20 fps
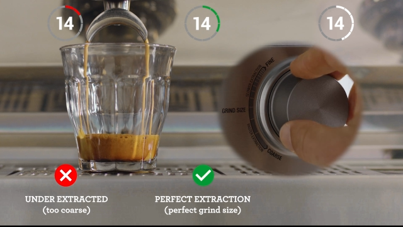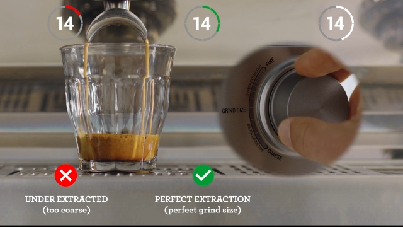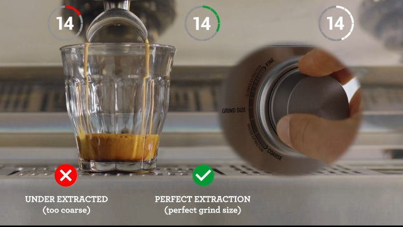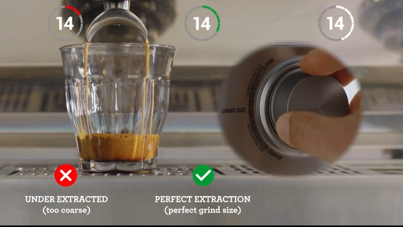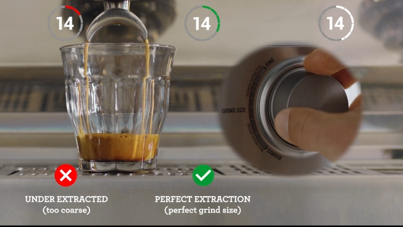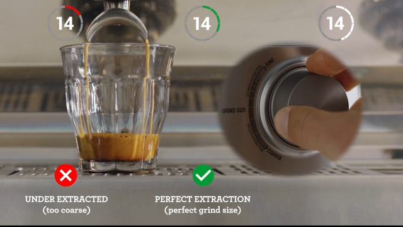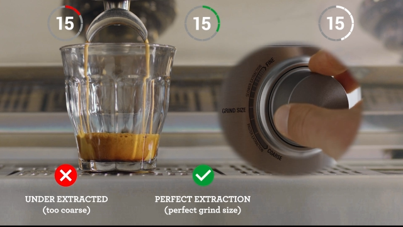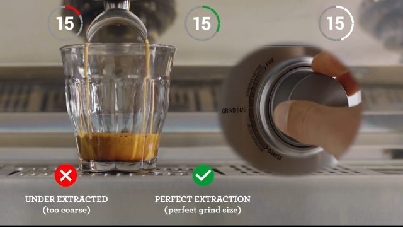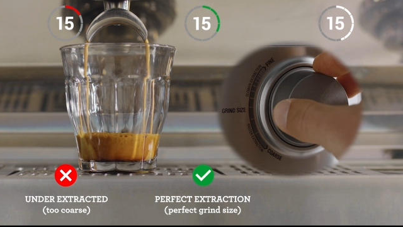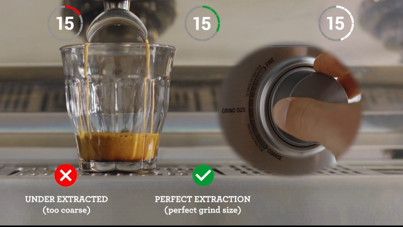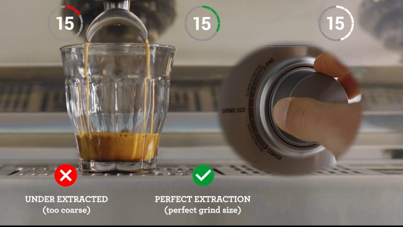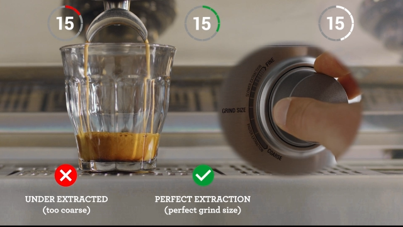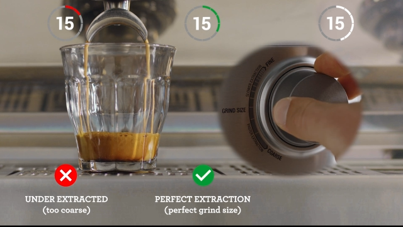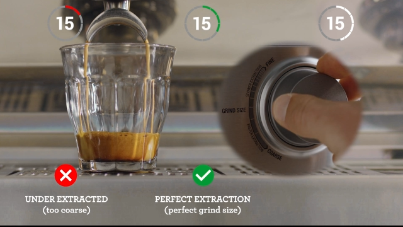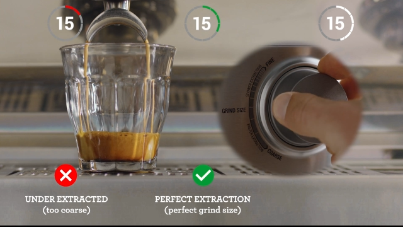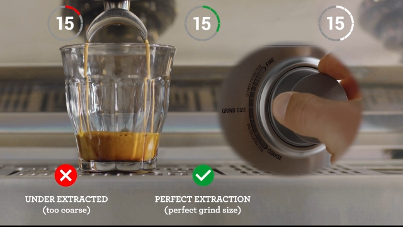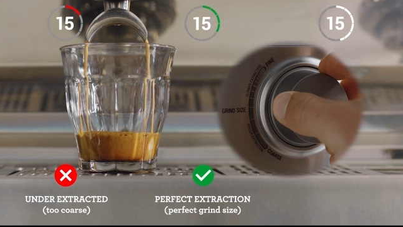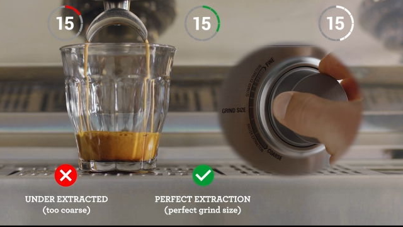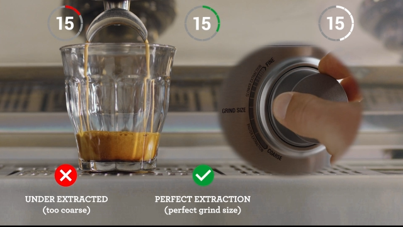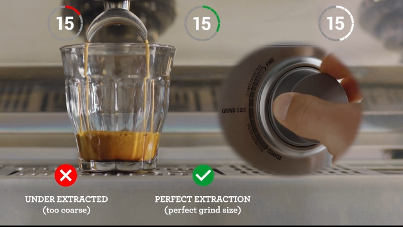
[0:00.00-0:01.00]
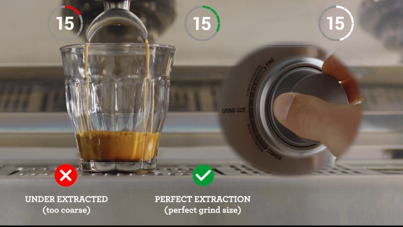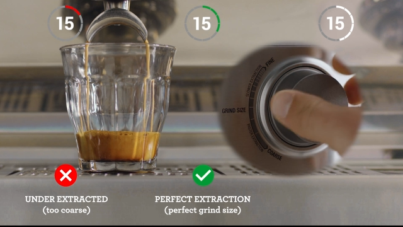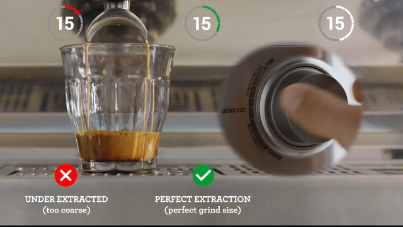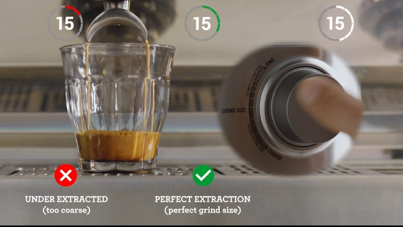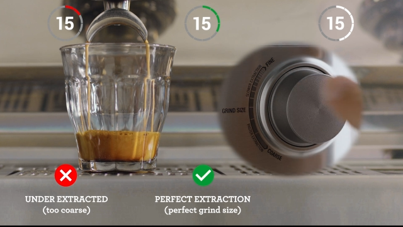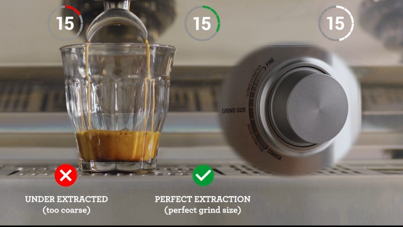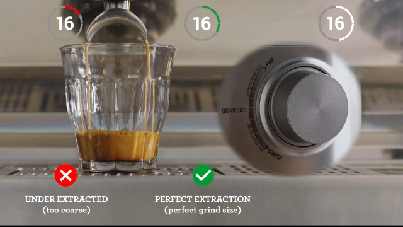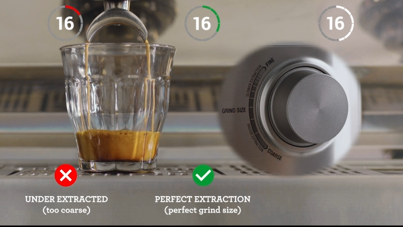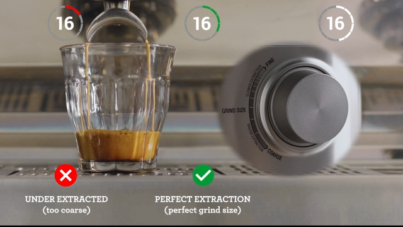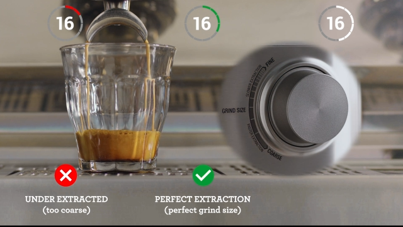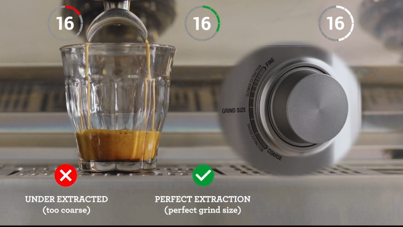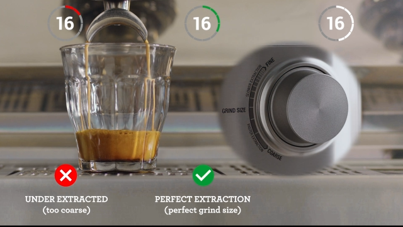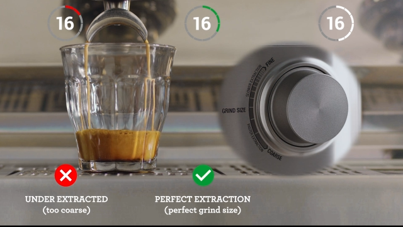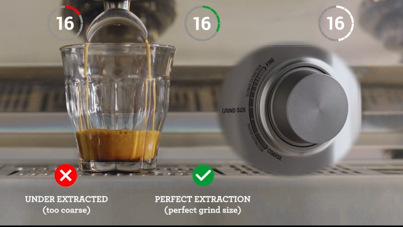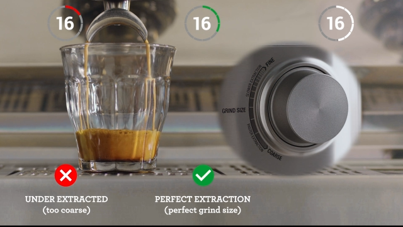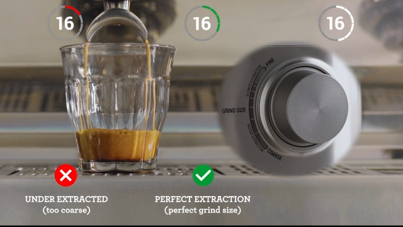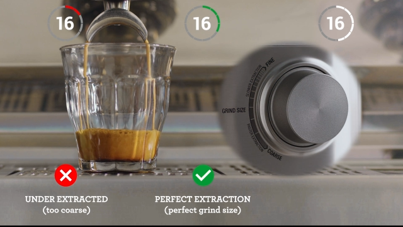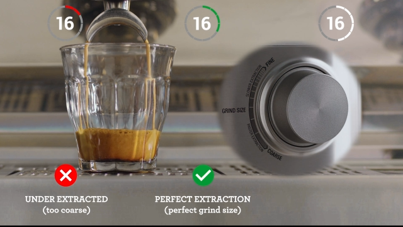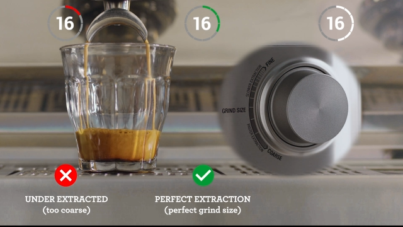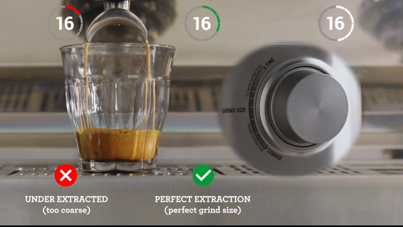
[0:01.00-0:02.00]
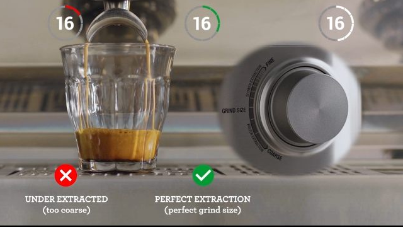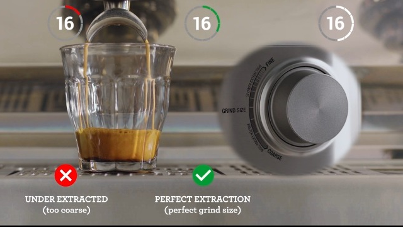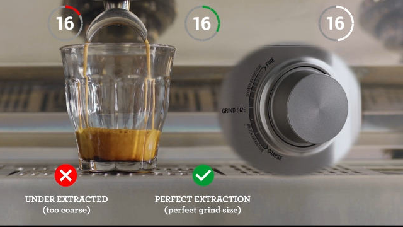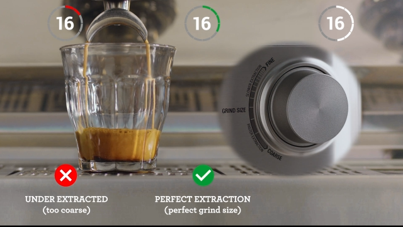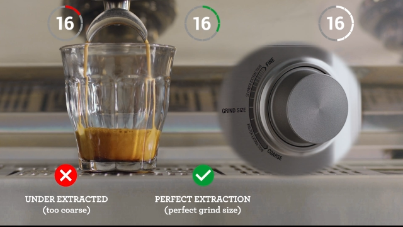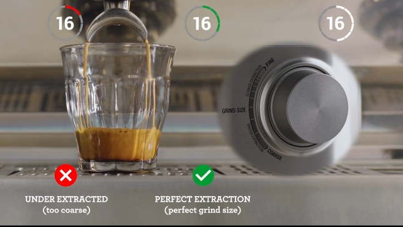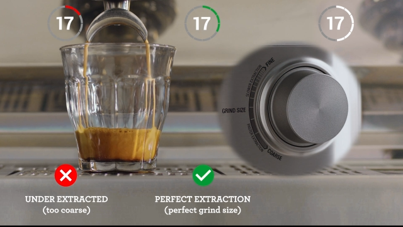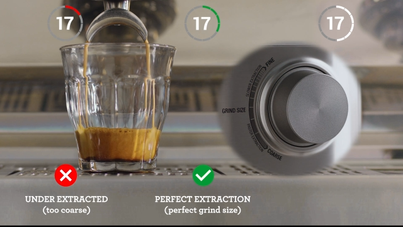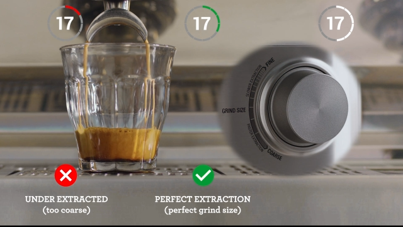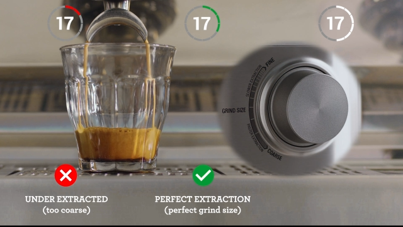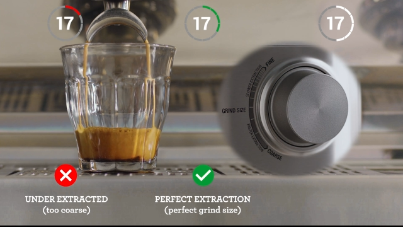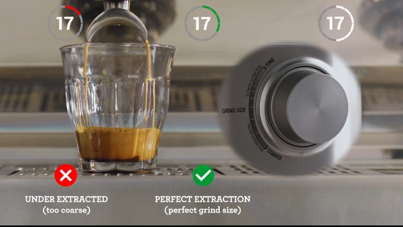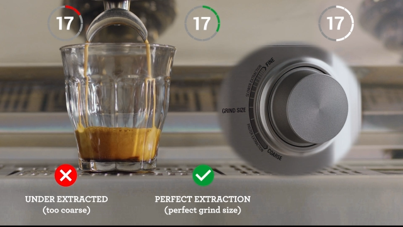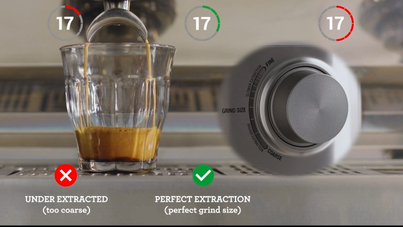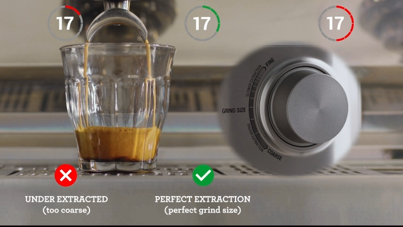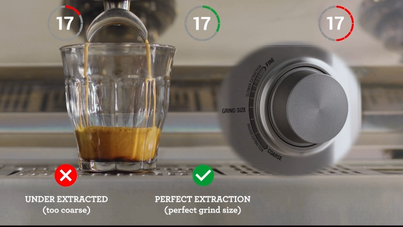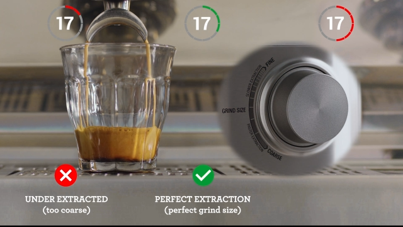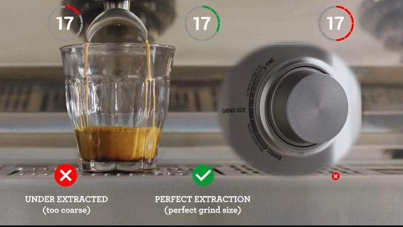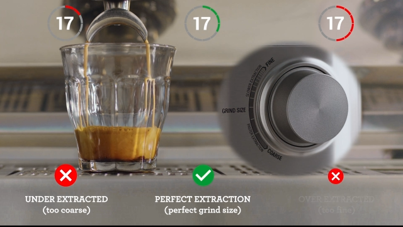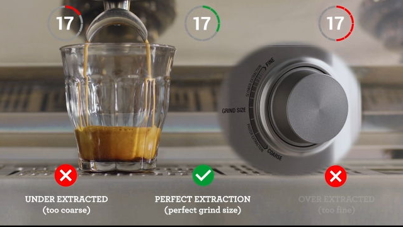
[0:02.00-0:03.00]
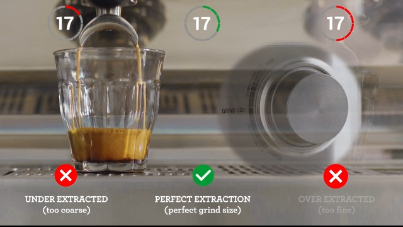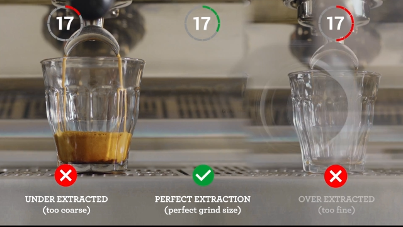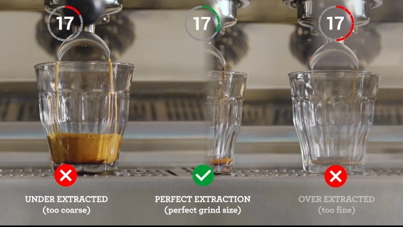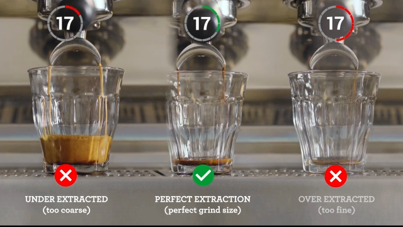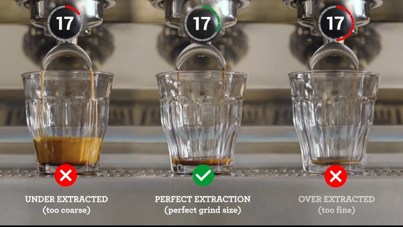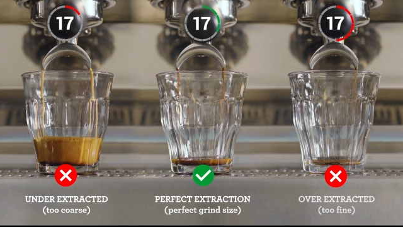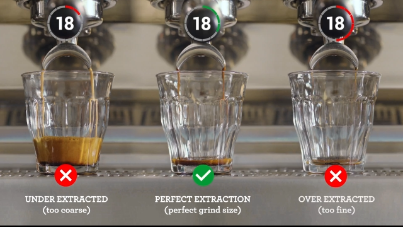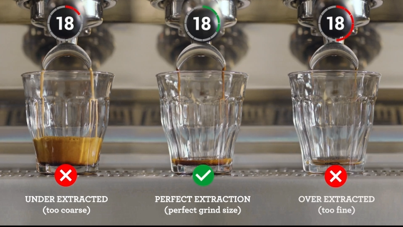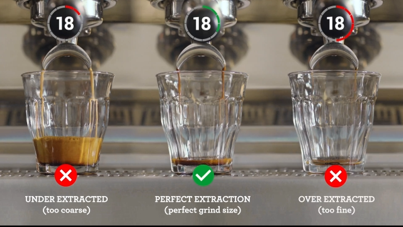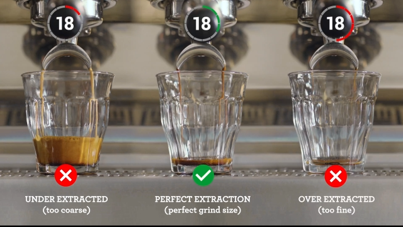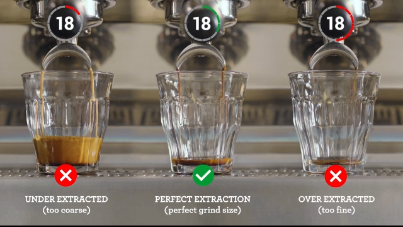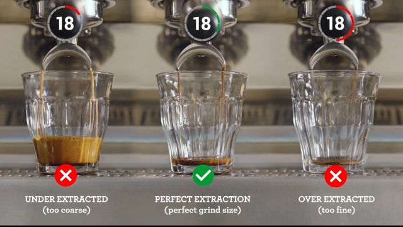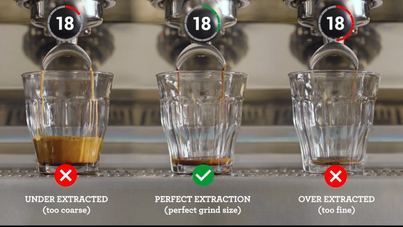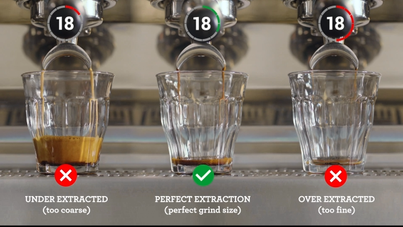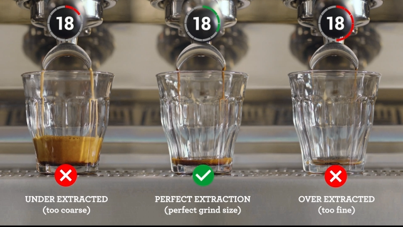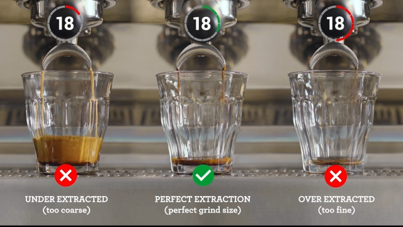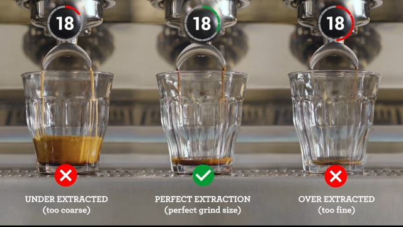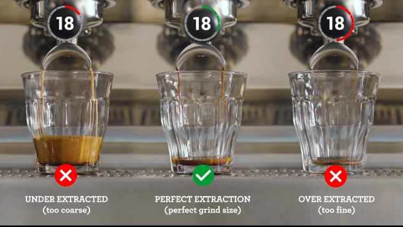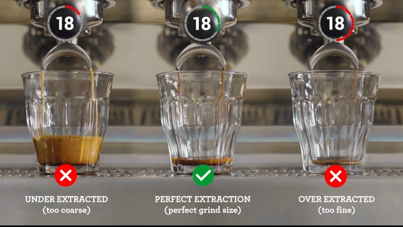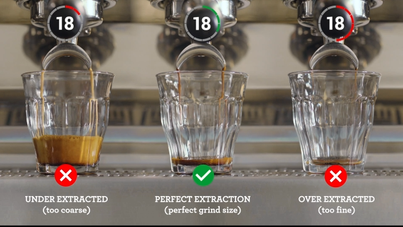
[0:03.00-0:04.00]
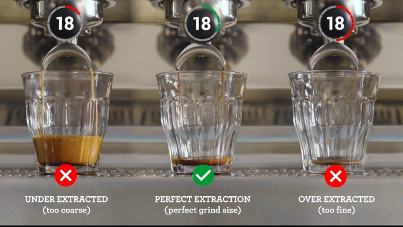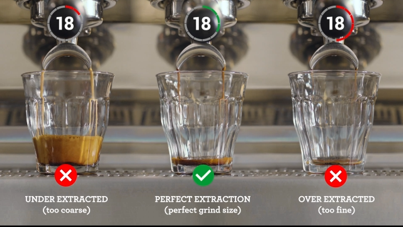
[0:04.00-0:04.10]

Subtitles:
No face is visible, so there are no lips to read.